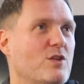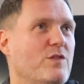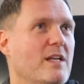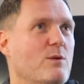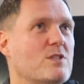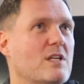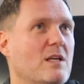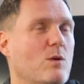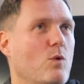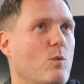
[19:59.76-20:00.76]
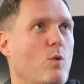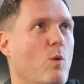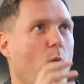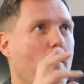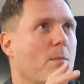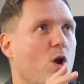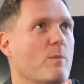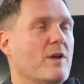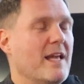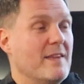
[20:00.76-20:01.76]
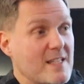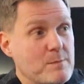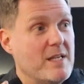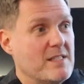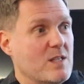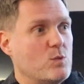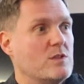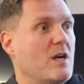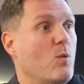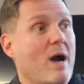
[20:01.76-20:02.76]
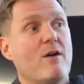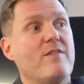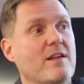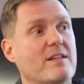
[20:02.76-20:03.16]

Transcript: do you think there was what one moment in this business was like, wow,